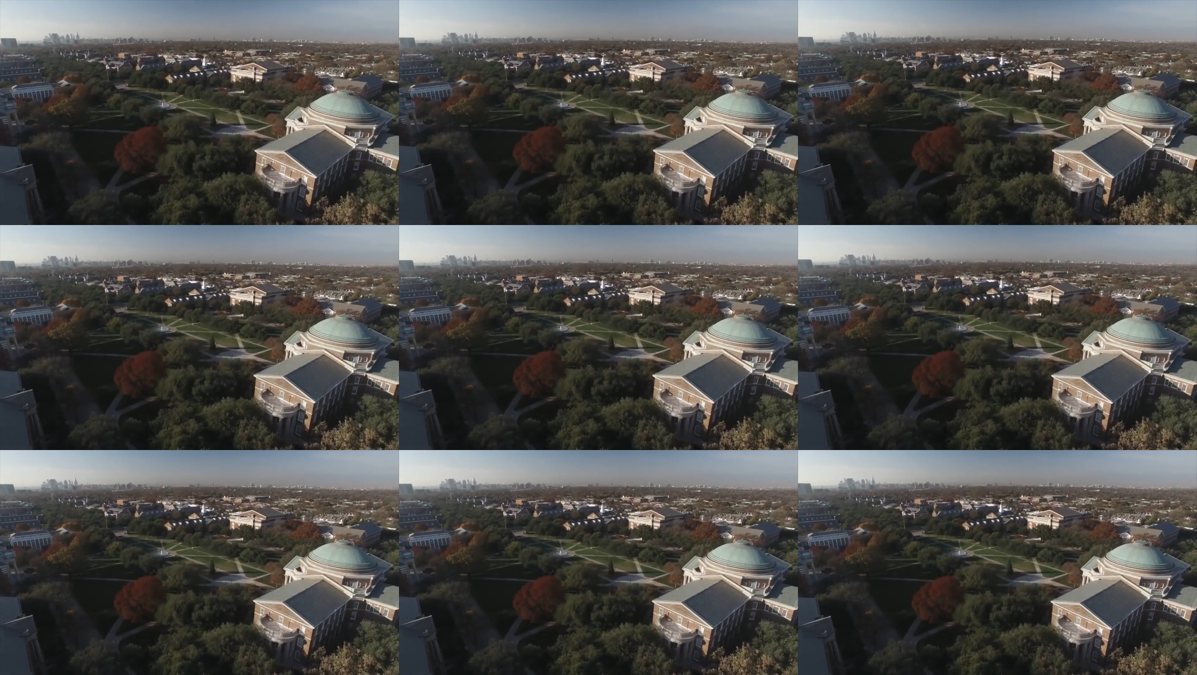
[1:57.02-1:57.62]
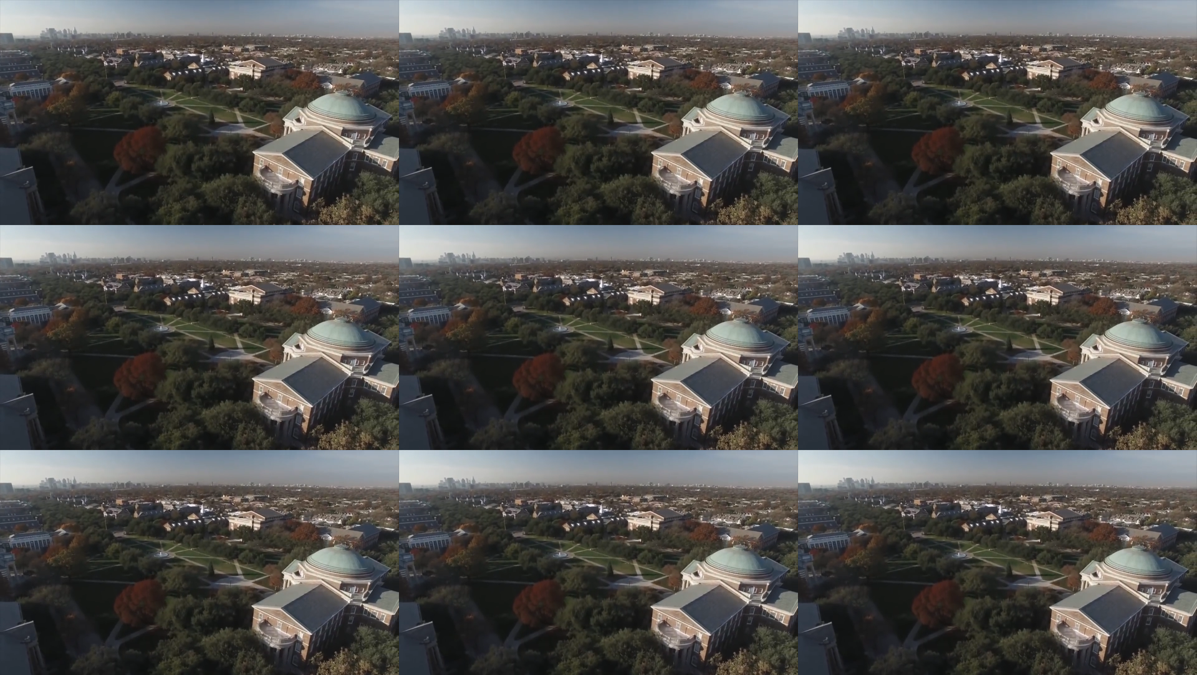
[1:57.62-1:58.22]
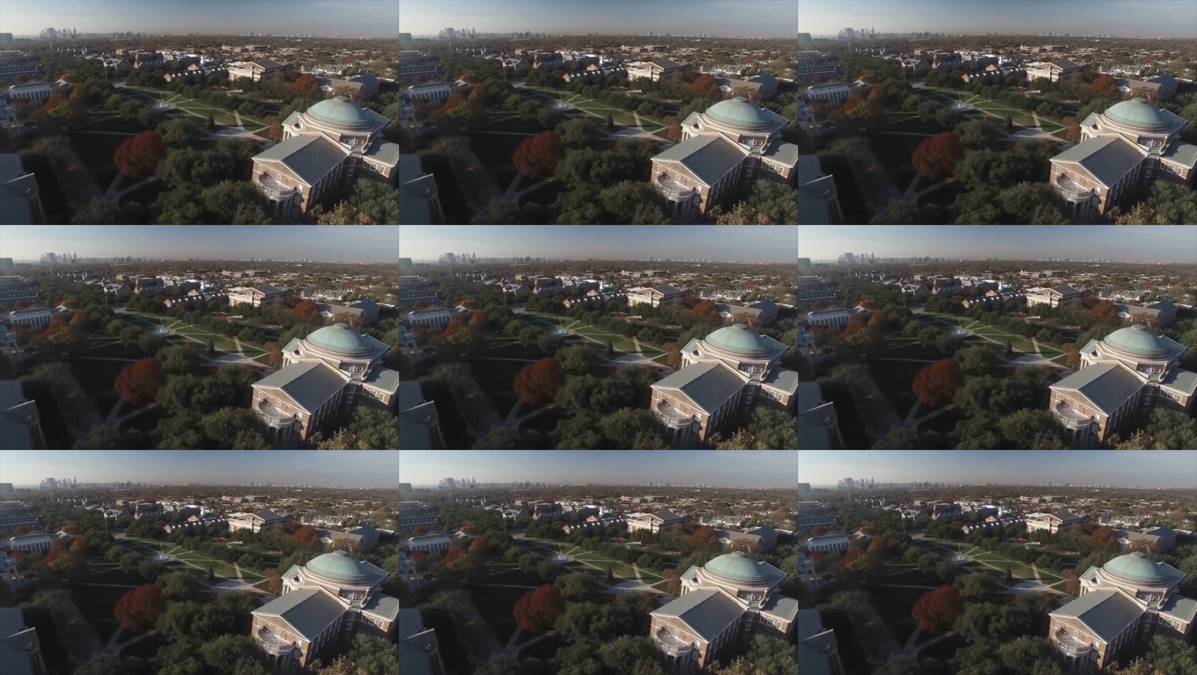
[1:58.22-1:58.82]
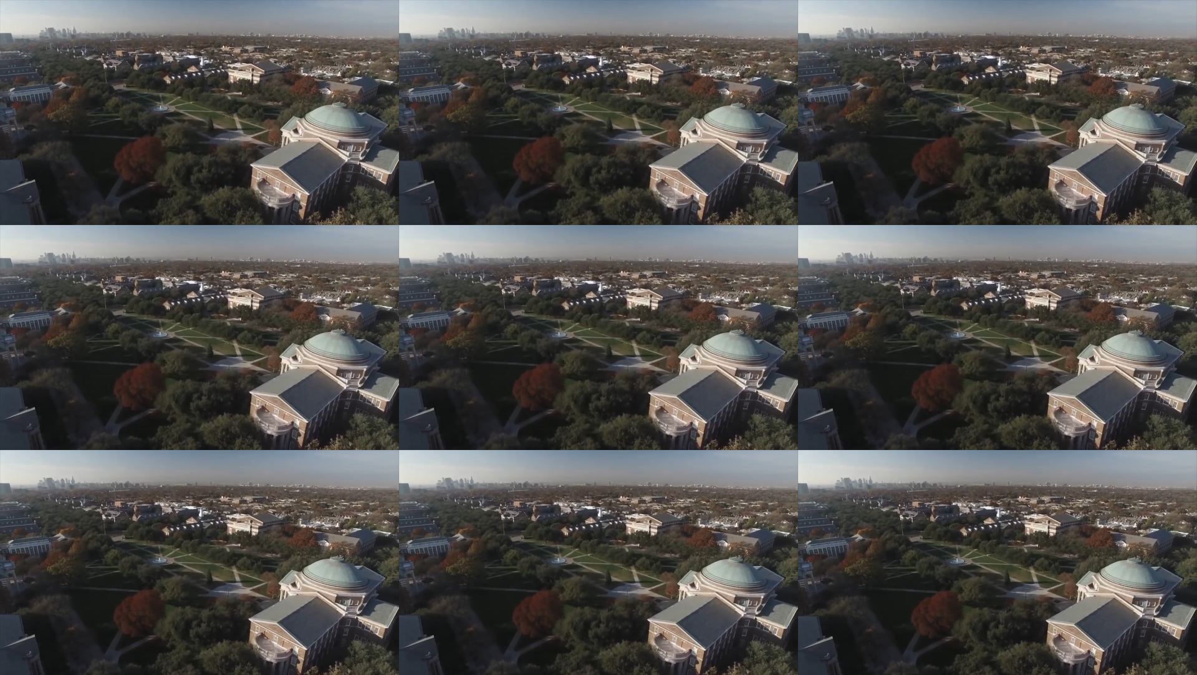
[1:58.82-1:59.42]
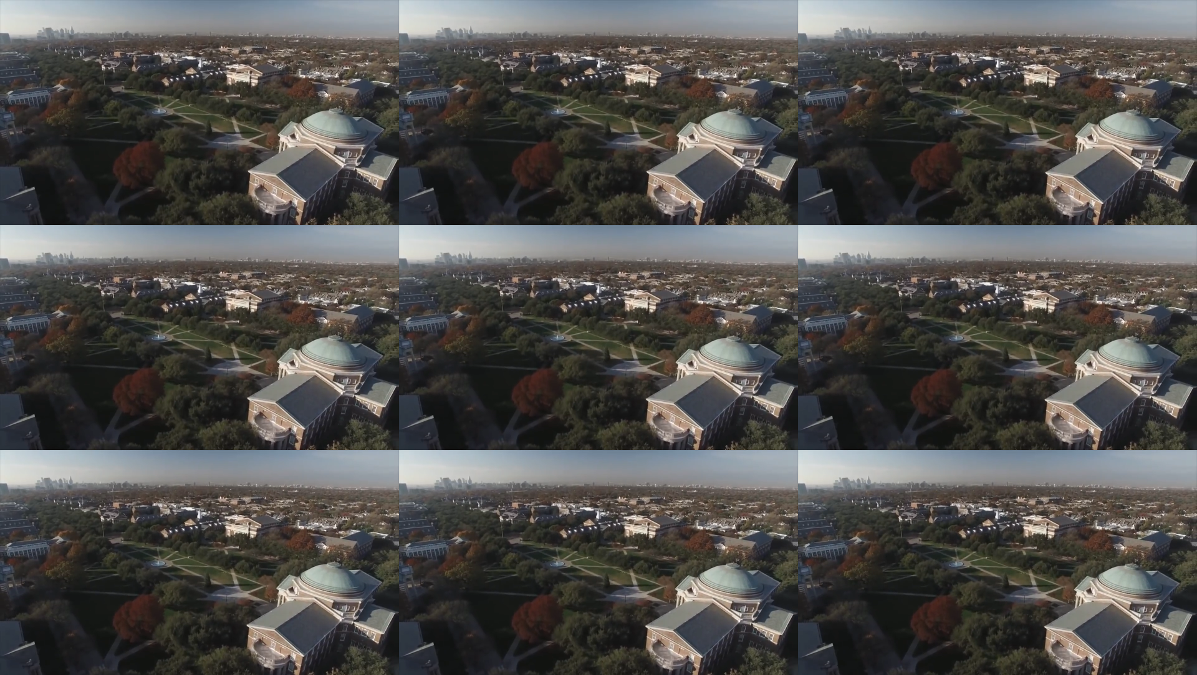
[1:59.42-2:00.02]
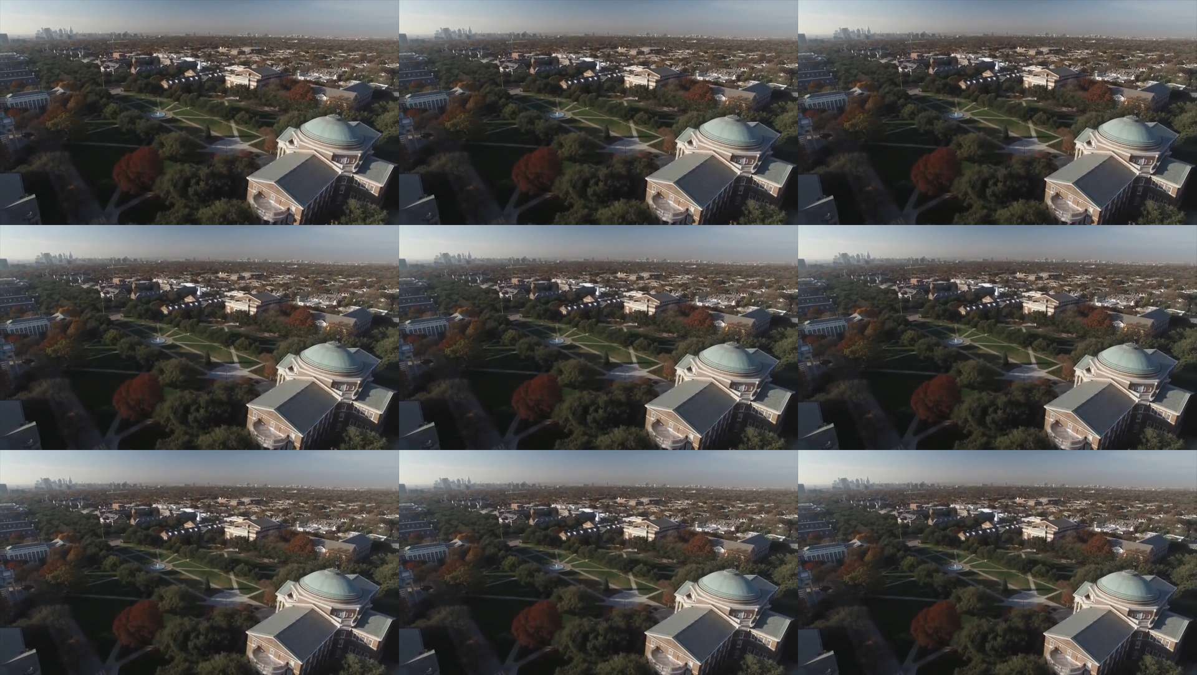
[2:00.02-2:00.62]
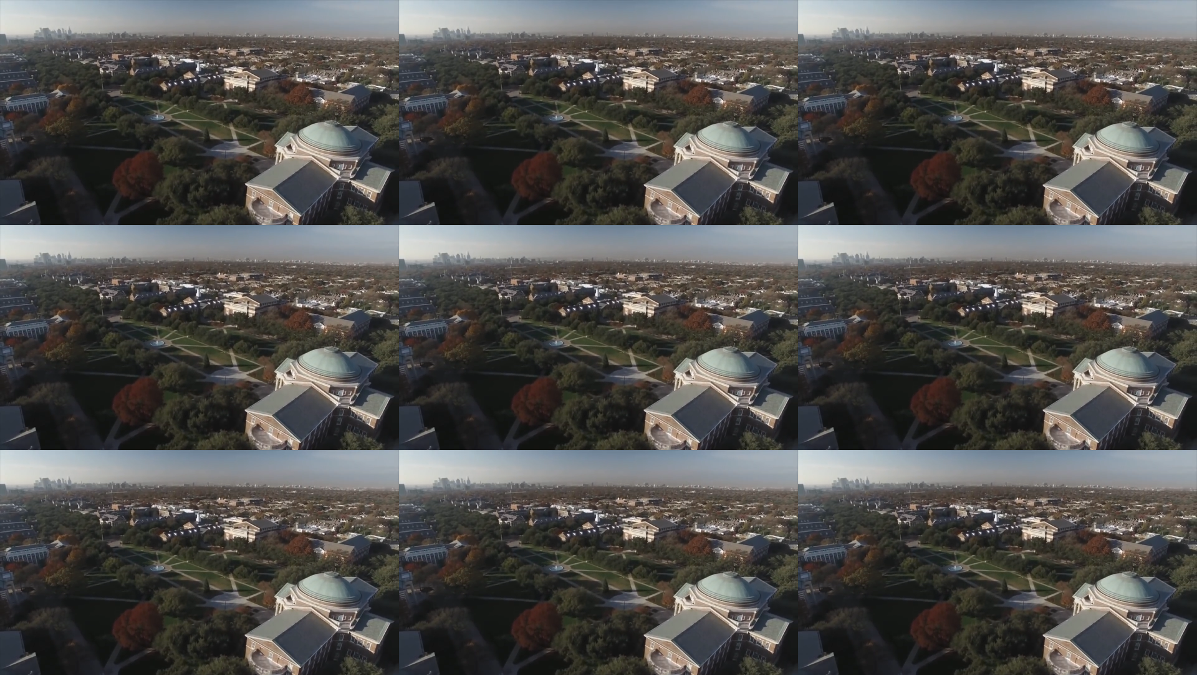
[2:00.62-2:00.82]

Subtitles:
[unreadable: no face in view]